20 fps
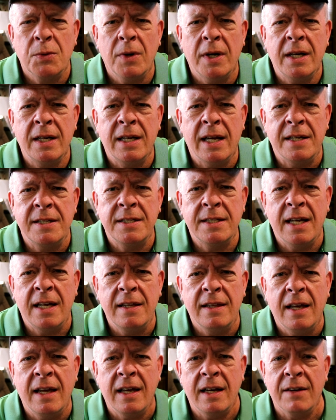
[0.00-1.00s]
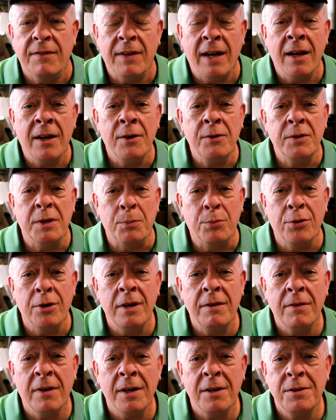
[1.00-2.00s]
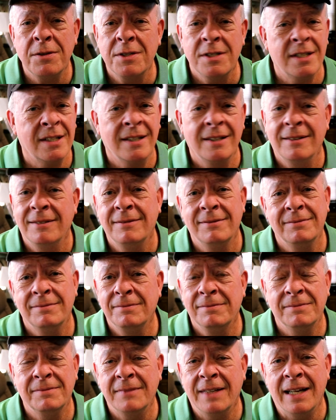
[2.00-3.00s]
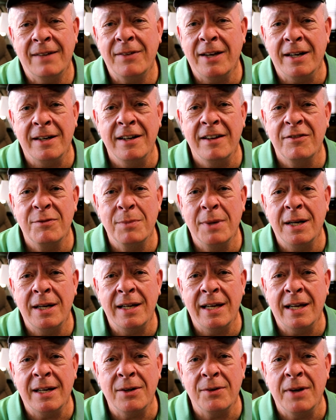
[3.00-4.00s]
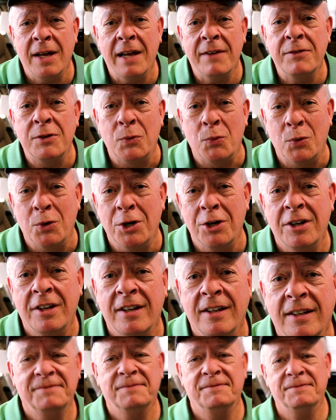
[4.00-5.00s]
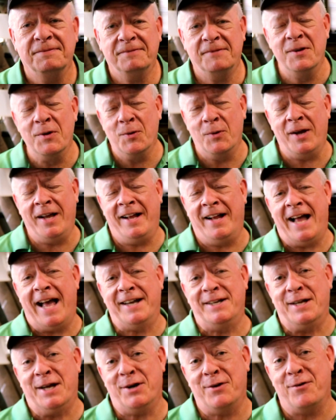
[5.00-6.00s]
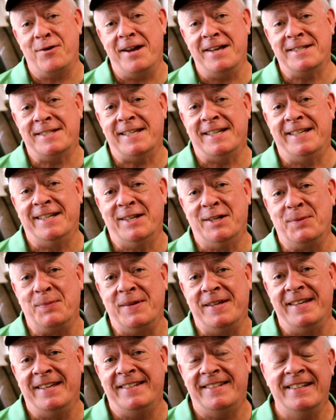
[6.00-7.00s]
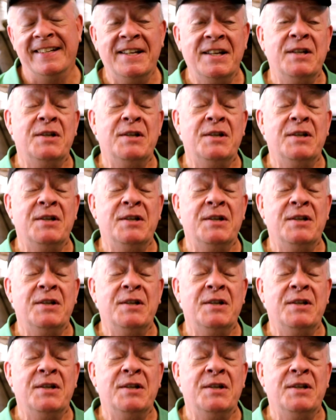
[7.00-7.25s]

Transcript: Why did I say that? If I owned a Prevost, I've got enough money I don't have to work. Well, I digress a little bit.